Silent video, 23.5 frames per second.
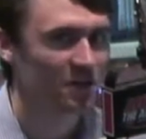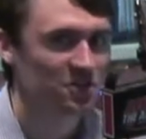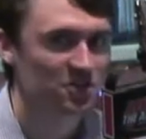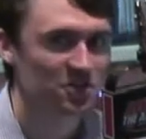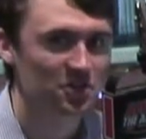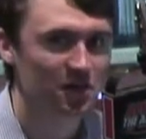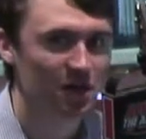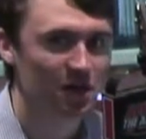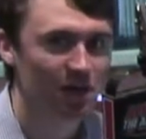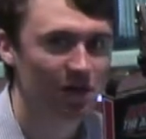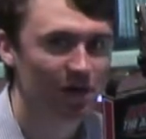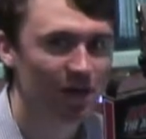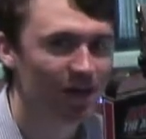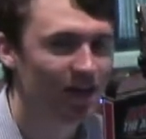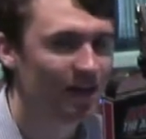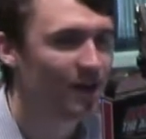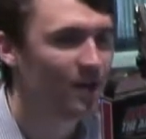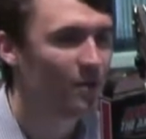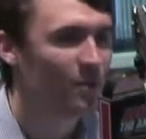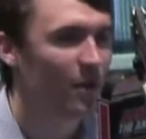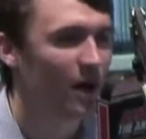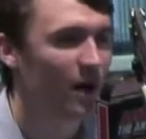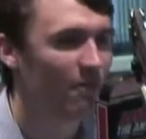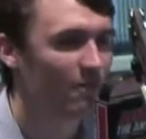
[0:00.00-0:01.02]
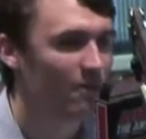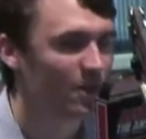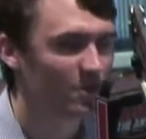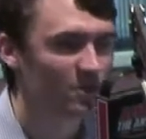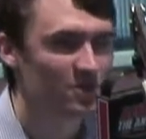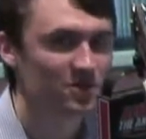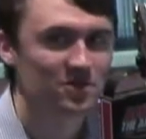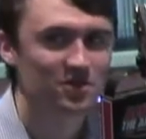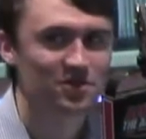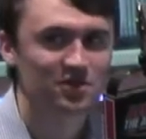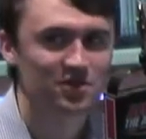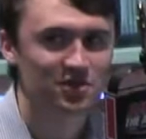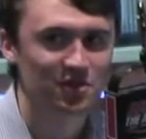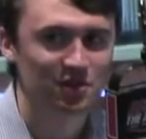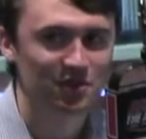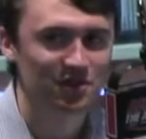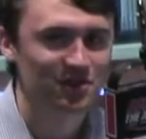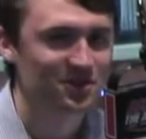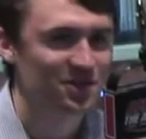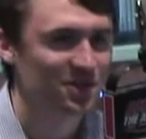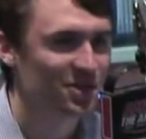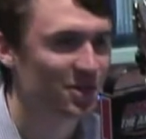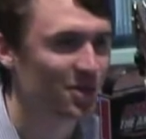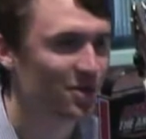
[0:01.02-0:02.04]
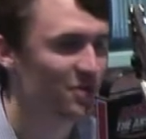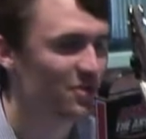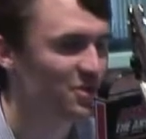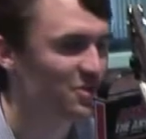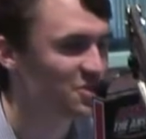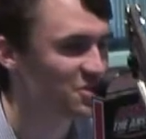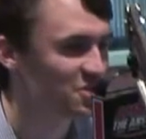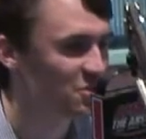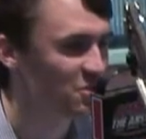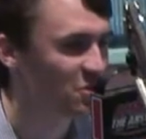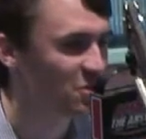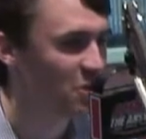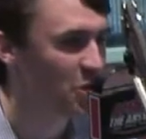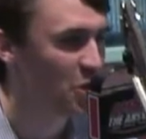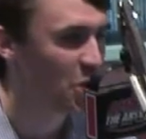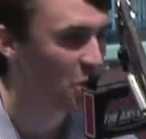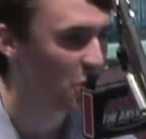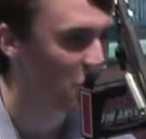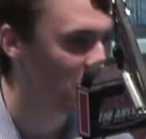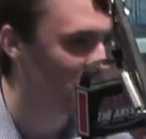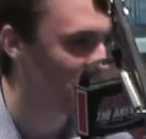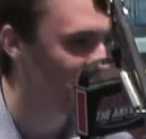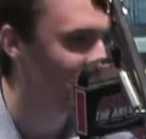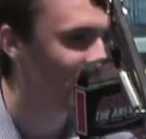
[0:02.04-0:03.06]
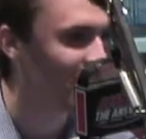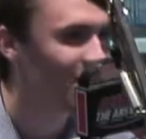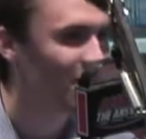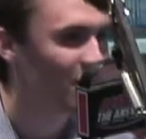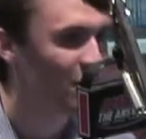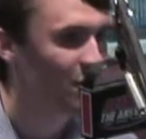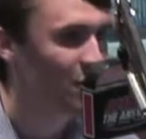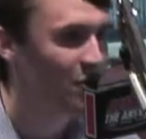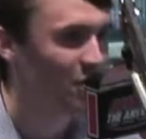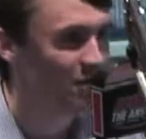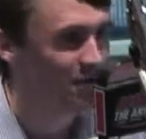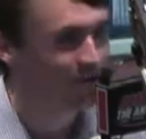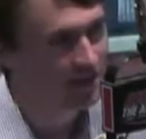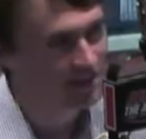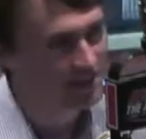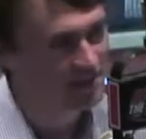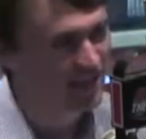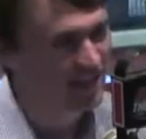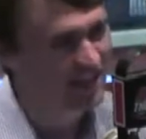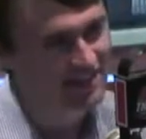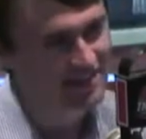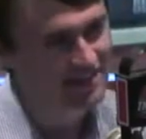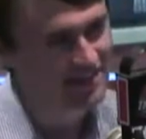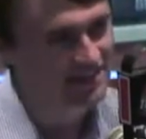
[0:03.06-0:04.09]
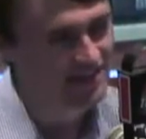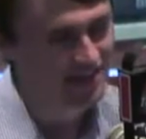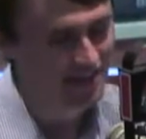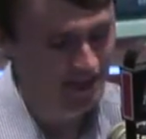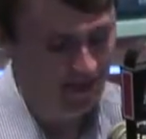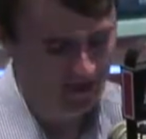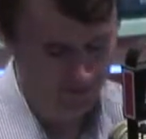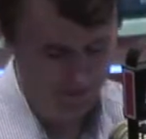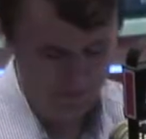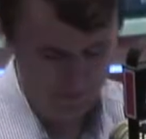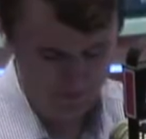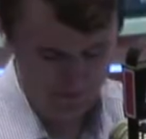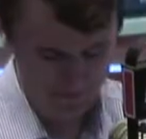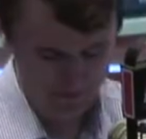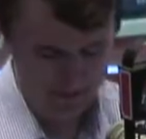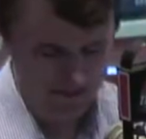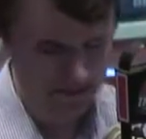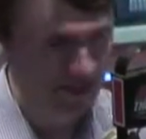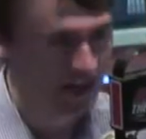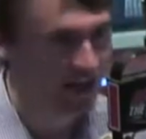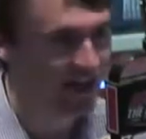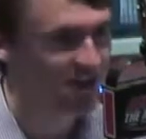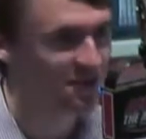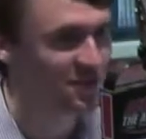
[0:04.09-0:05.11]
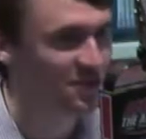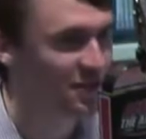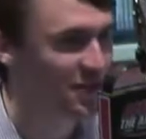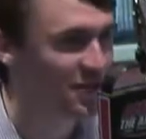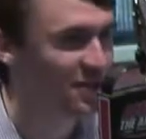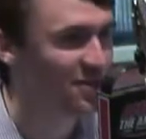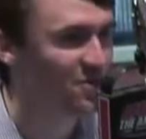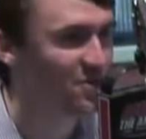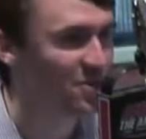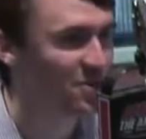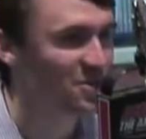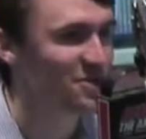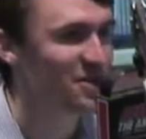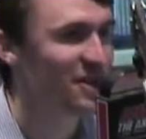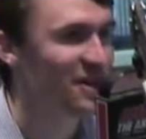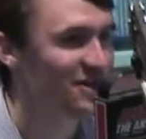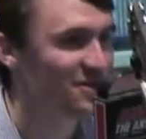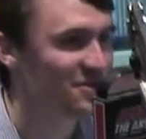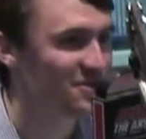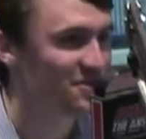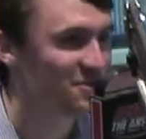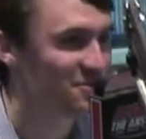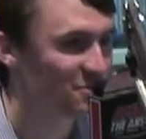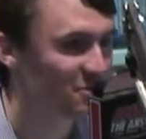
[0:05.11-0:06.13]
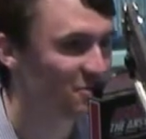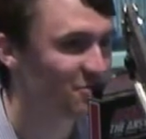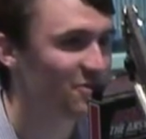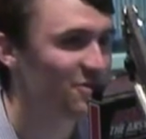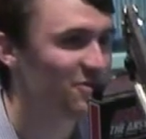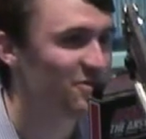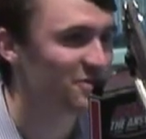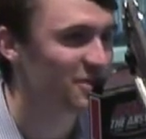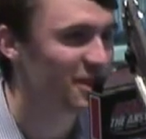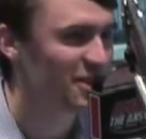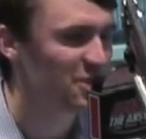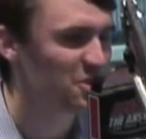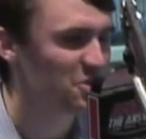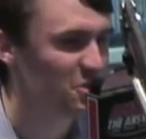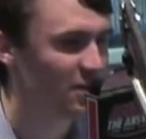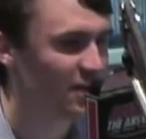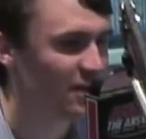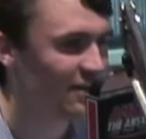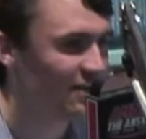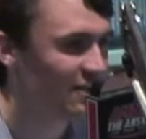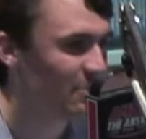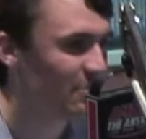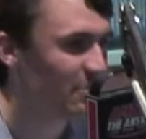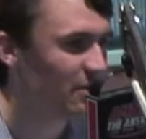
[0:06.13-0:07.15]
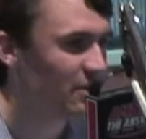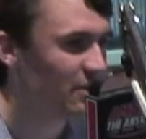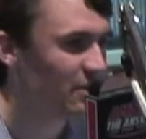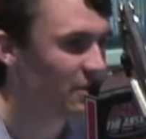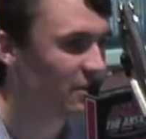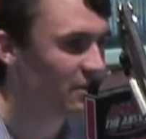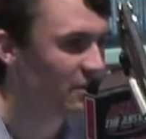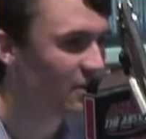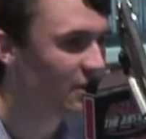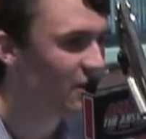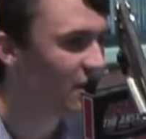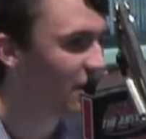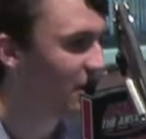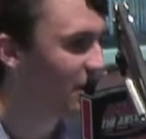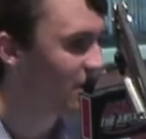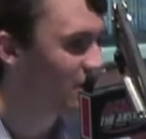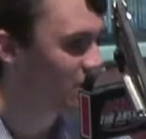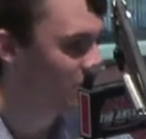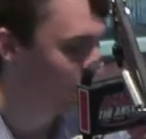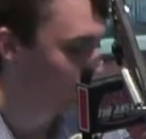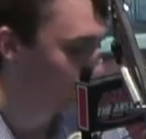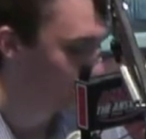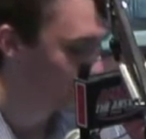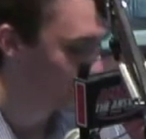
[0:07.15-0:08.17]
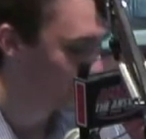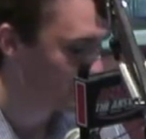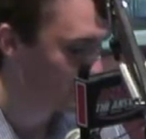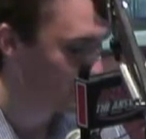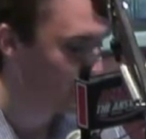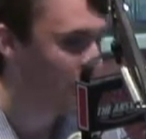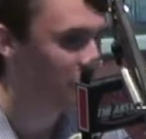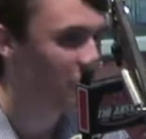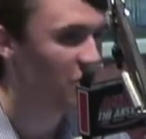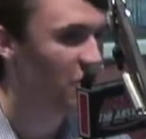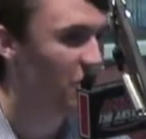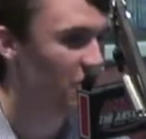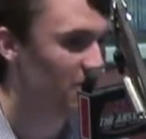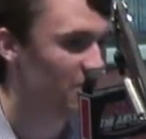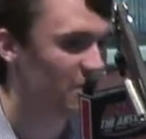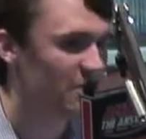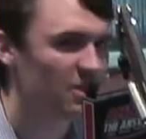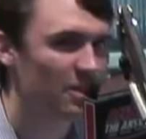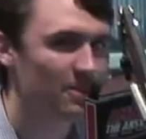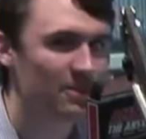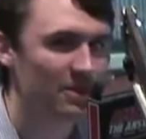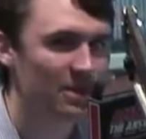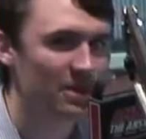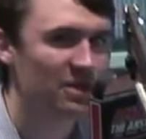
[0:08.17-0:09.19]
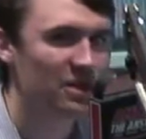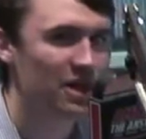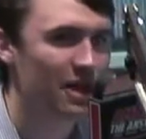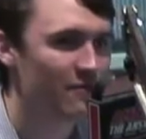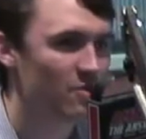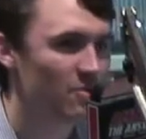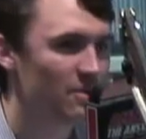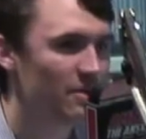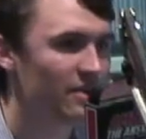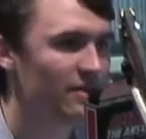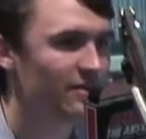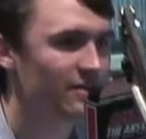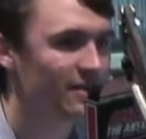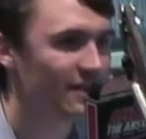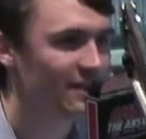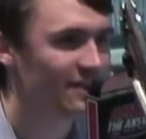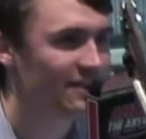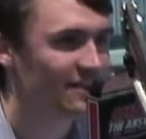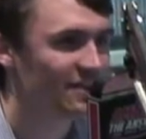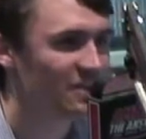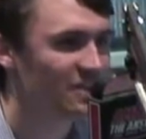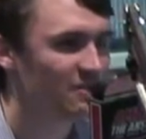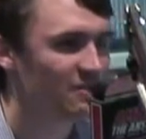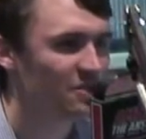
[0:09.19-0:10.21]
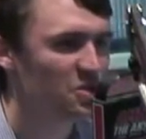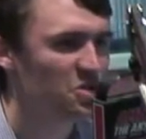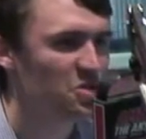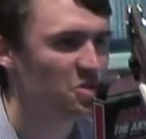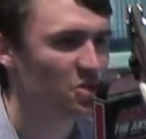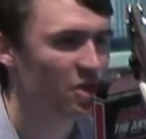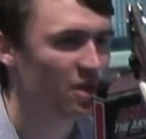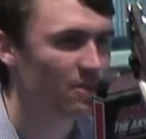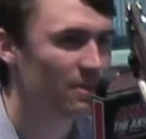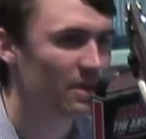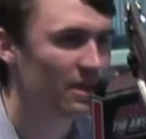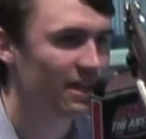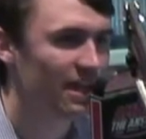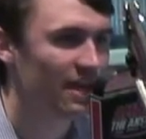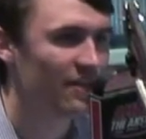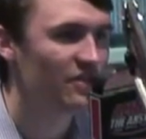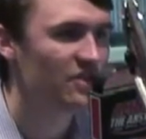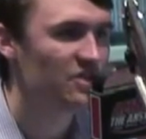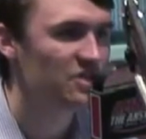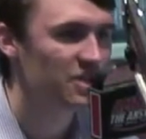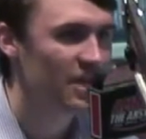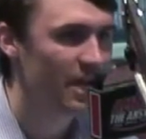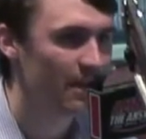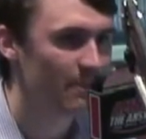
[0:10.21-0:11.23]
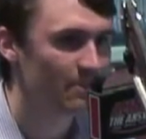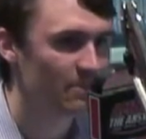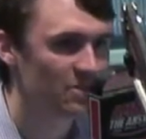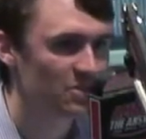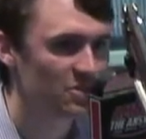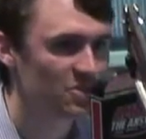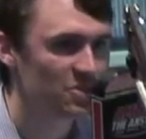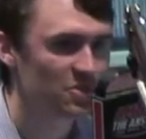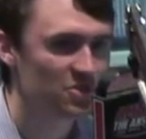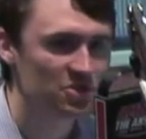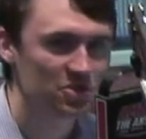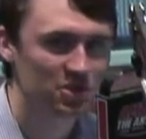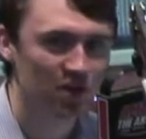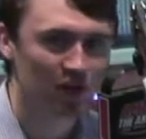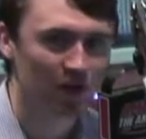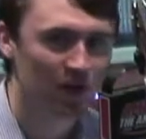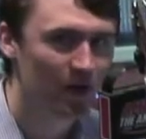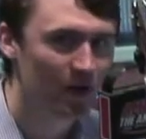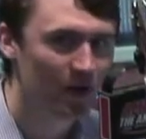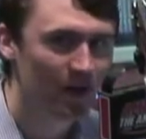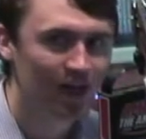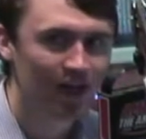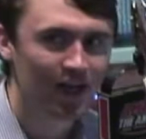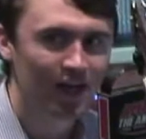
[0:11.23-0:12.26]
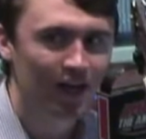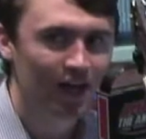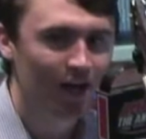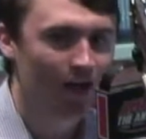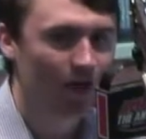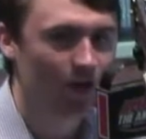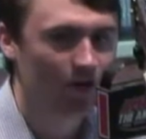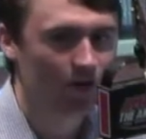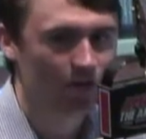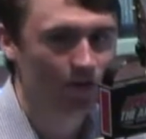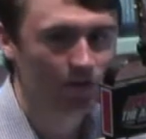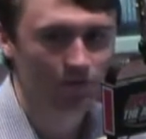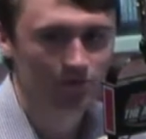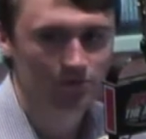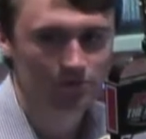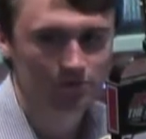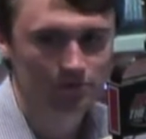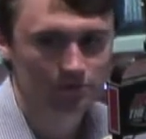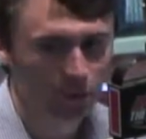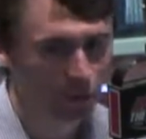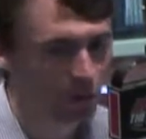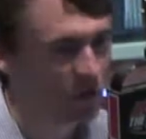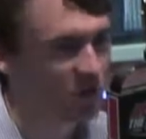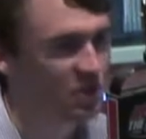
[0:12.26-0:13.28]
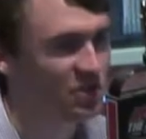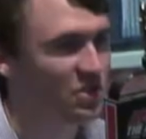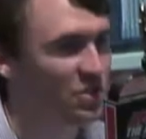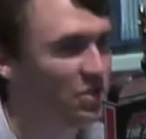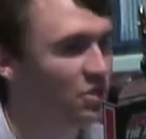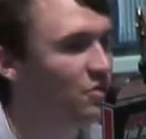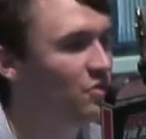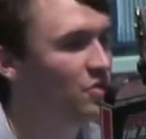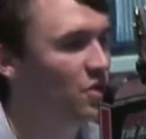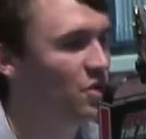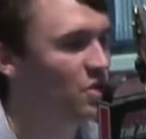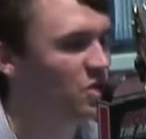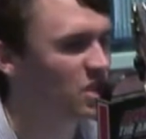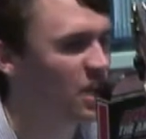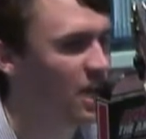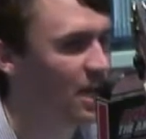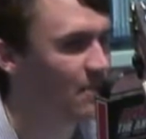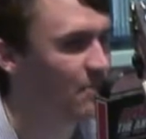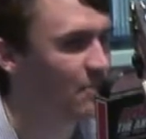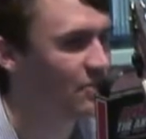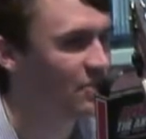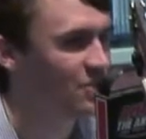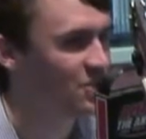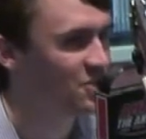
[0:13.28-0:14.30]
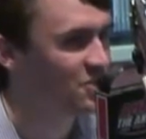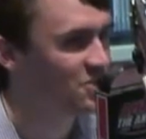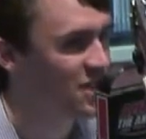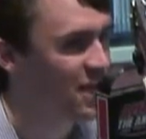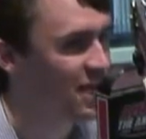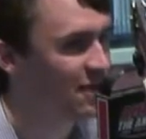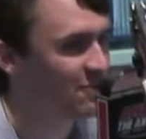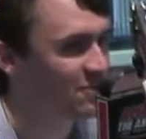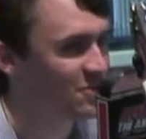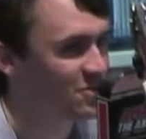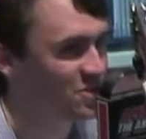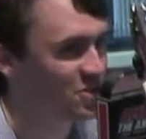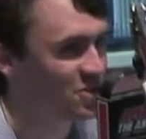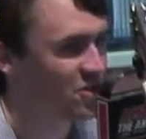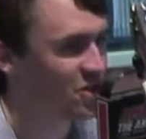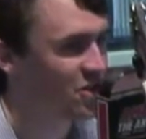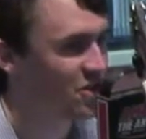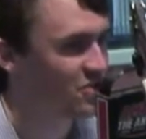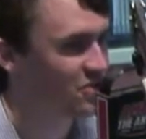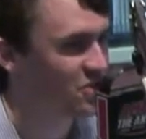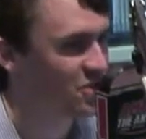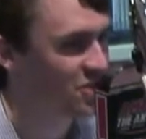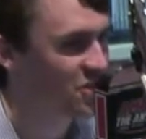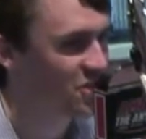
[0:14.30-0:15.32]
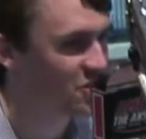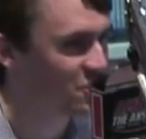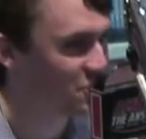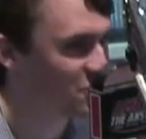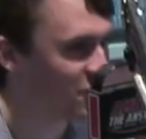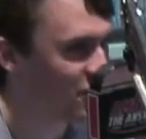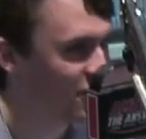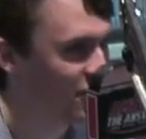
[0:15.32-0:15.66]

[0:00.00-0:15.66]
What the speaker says: So while most students are going to school to learn, or as I like to say, be indoctrinated, we're trying to reverse that trend and be the voice of freedom and limited government and individual liberty on these campuses. So our 42 full-time field staffers across the country are...